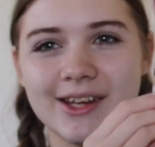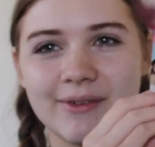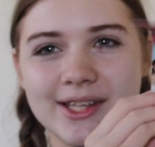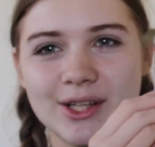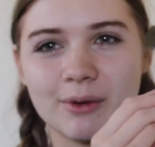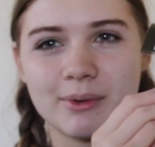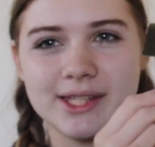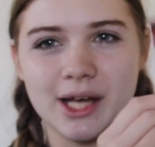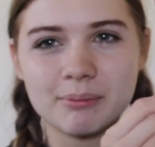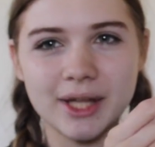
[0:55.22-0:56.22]
anyways, it
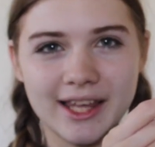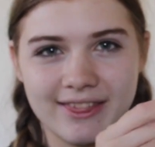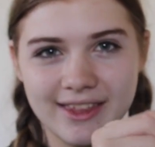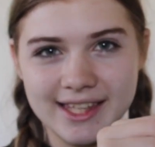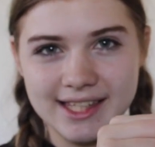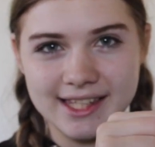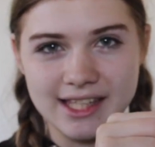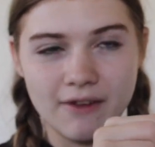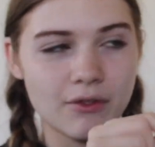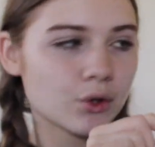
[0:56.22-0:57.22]
opens up like this
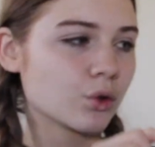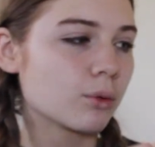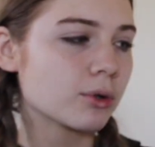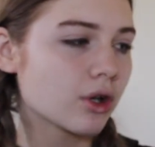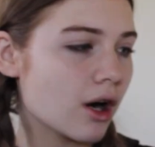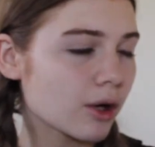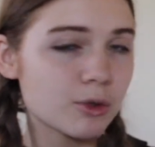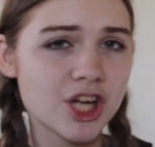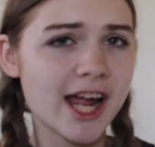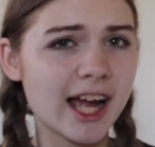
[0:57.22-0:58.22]
instead of the normal card,
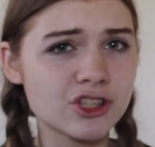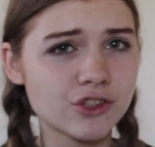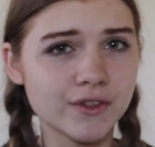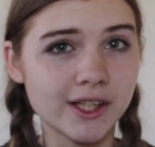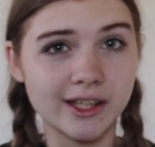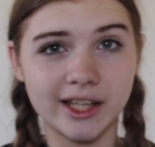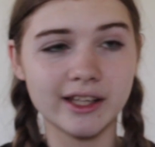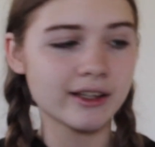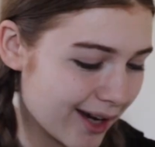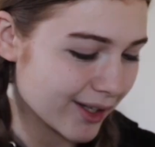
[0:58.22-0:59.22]
which I actually really
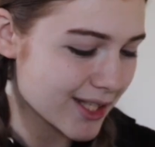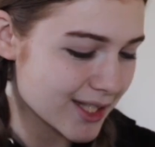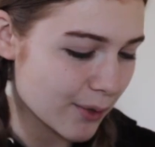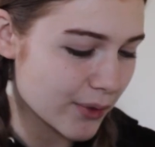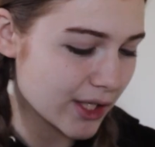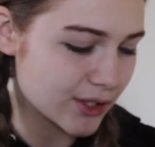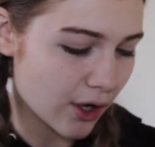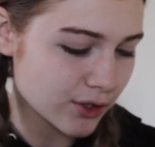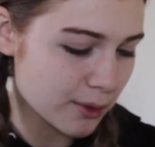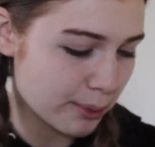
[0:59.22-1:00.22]
like. And I'm going to start with the
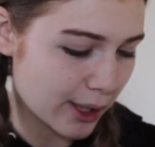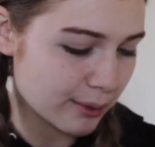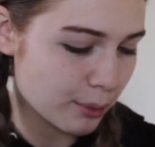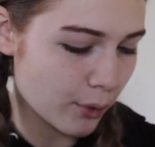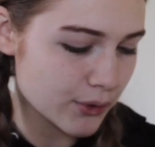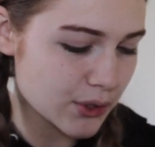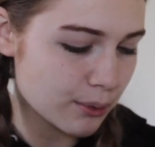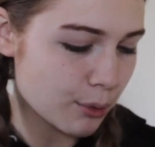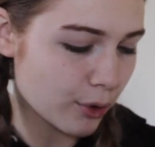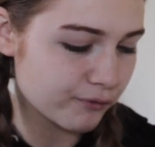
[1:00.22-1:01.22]
Dr. Brandt Pores
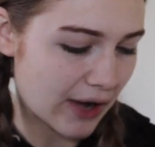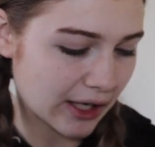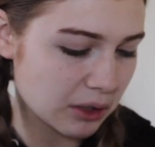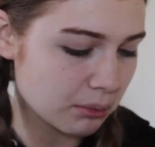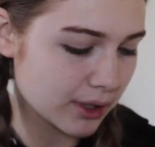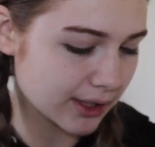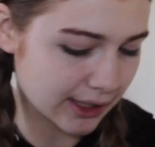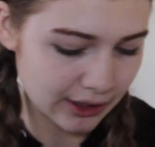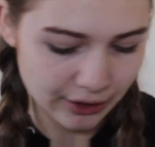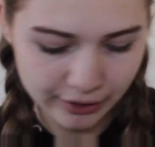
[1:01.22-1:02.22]
No More Vacuum
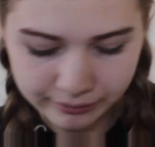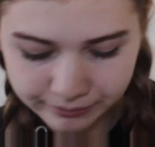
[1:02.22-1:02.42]
Cleaner.